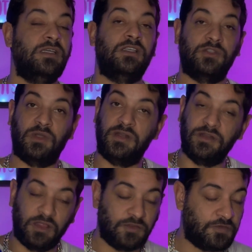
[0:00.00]
So
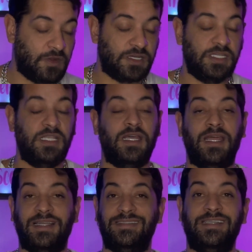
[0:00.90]
another freshie, and
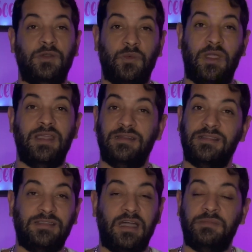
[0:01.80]
like I said, right in the
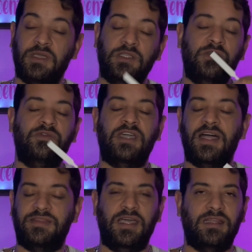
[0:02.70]
top there, you've
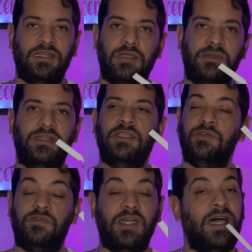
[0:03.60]
got that lemon, and
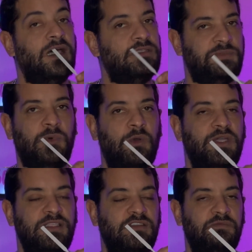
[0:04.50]
you've got a small
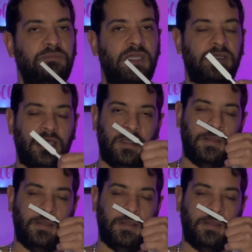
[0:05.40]
hint of mint.